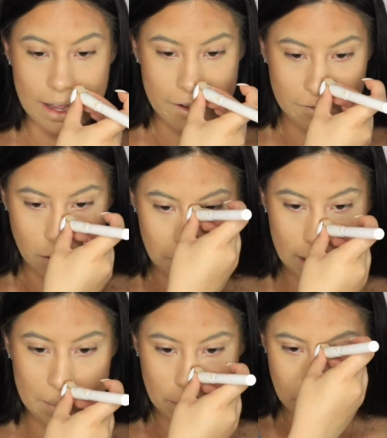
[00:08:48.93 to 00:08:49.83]
left on
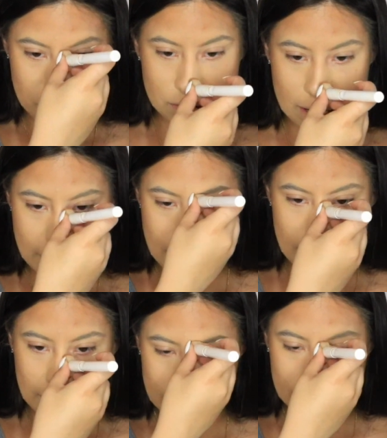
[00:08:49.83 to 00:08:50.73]
my brush
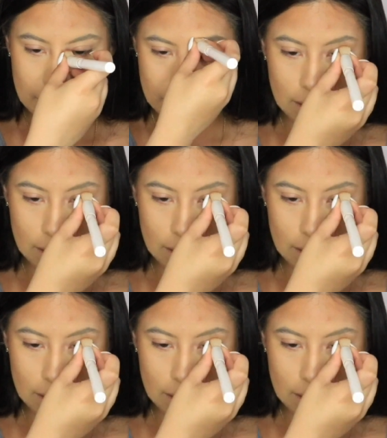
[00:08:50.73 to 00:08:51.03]
and